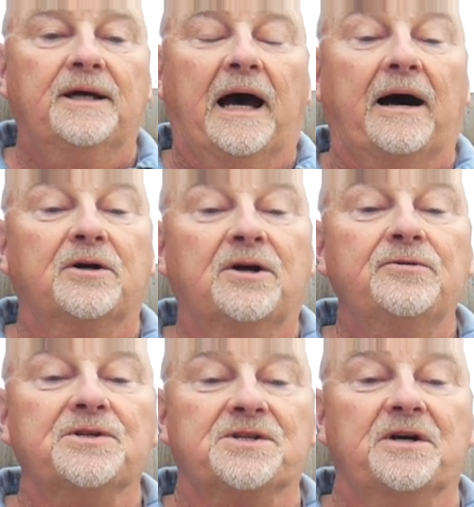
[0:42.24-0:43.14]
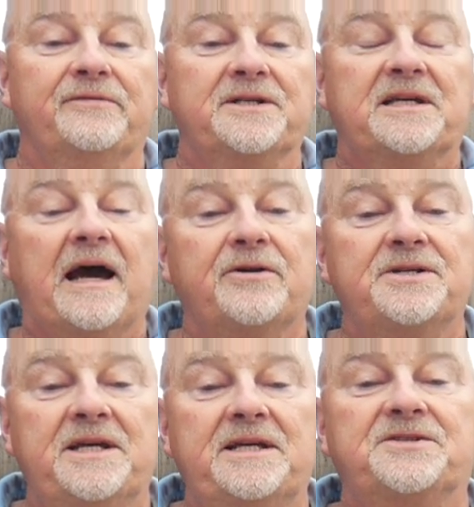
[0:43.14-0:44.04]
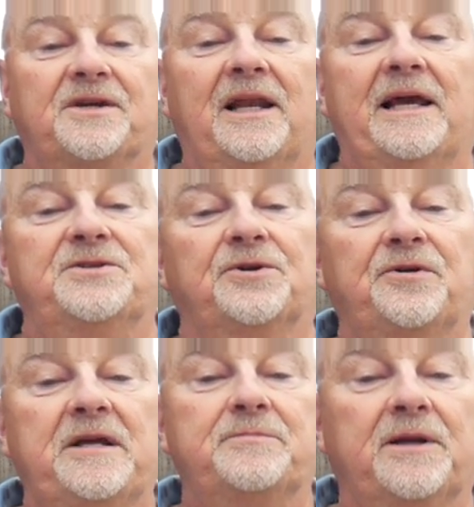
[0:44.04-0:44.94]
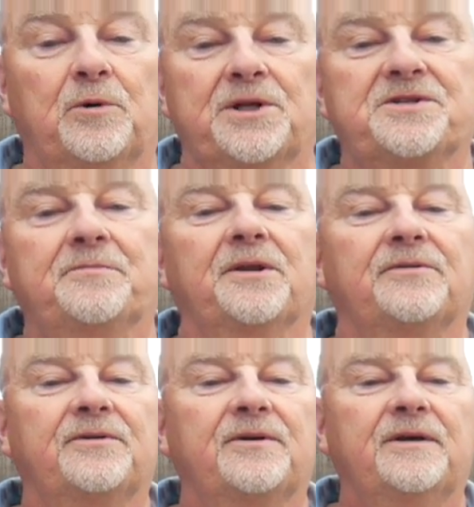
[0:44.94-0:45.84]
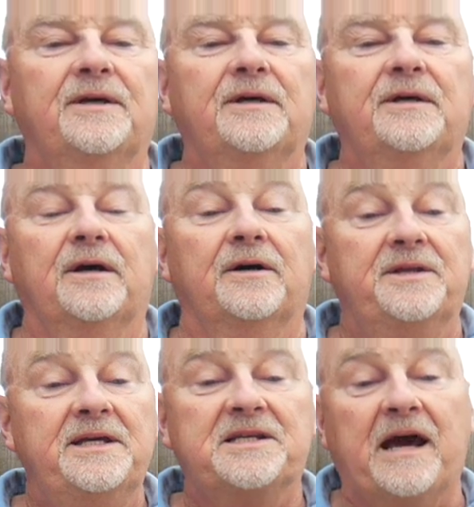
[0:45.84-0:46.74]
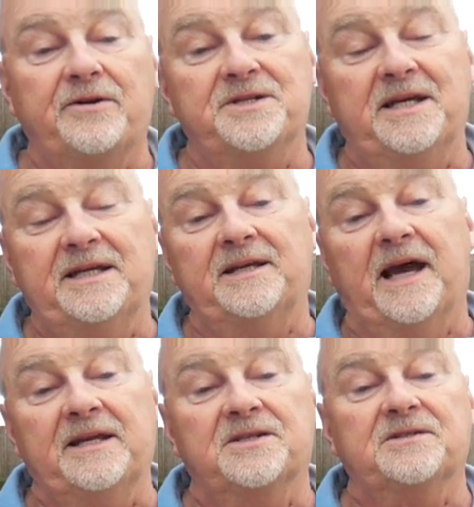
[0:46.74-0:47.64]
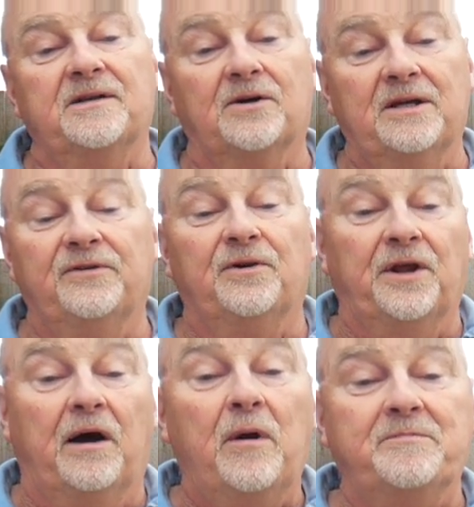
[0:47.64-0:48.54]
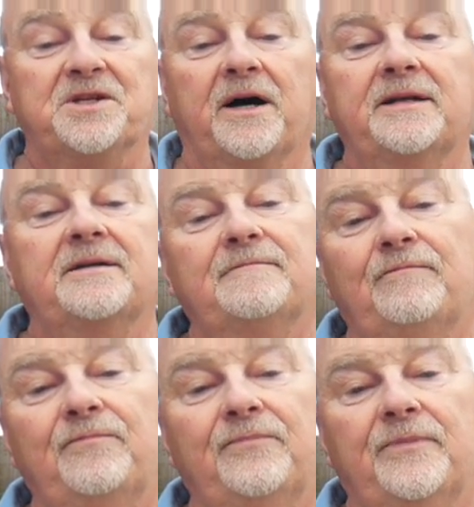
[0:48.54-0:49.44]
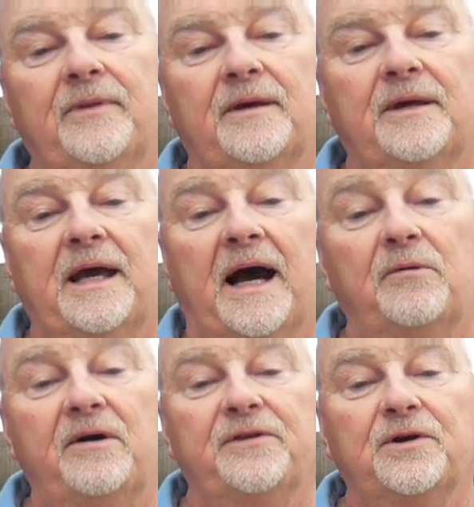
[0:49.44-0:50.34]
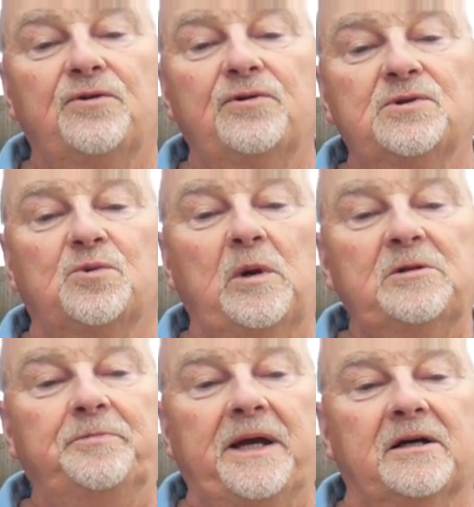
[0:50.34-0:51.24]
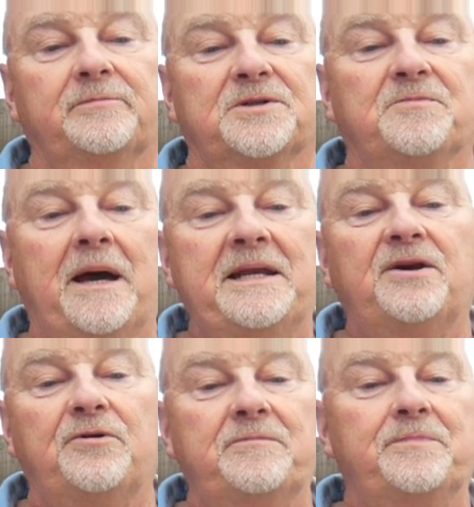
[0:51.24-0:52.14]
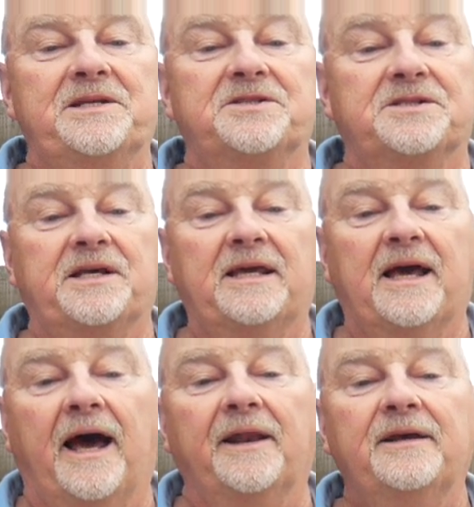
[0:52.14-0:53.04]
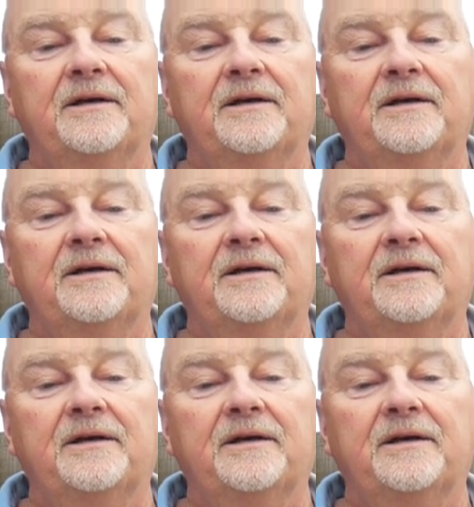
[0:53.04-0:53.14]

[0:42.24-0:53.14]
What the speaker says: Our current service guarantees to collect your green bin once a month, and these guaranteed dates are given on our website. However, the crews will pick up as many green bins as they can,